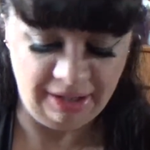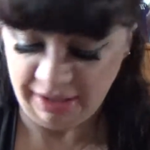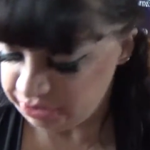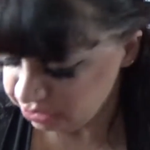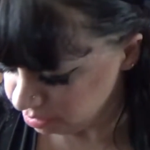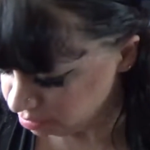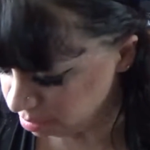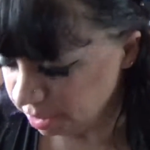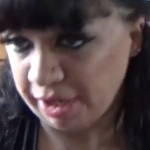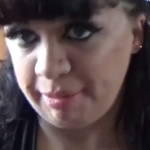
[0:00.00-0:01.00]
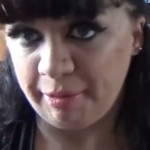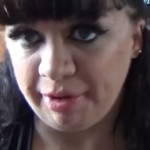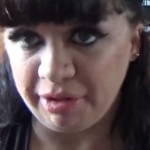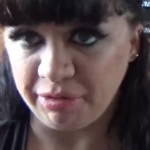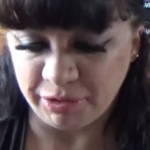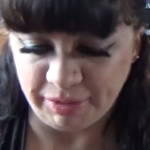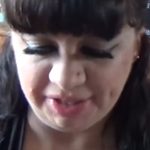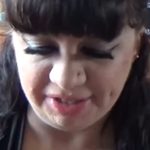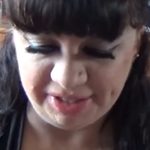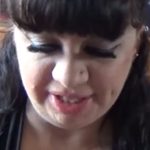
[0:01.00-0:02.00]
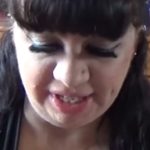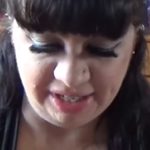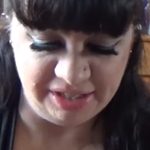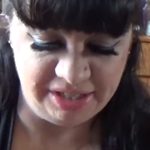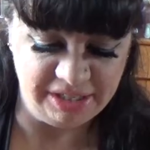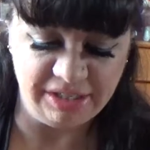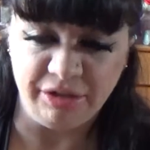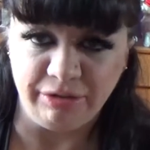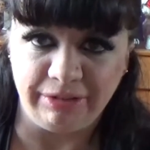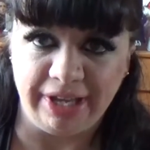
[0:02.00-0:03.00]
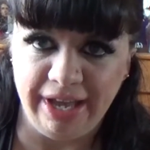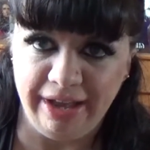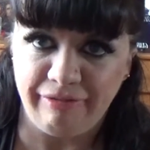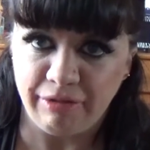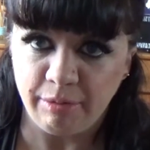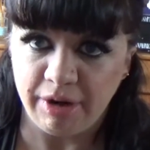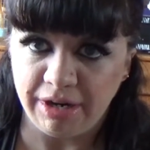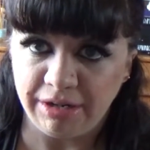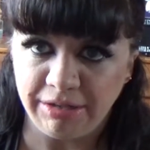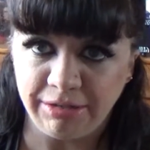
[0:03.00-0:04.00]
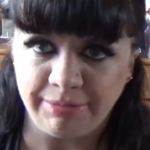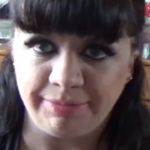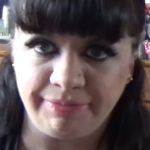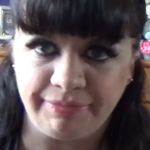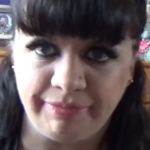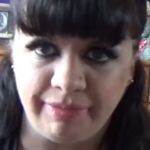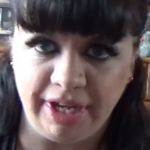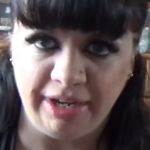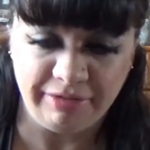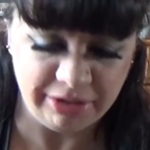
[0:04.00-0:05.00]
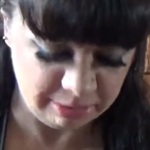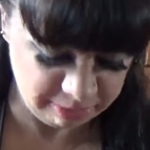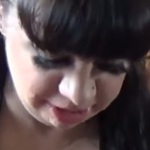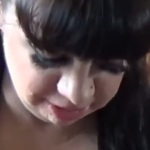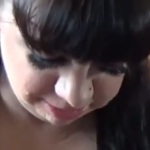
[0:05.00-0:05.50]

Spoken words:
So it's probably going to be one of those ones that you'll get everywhere after a while.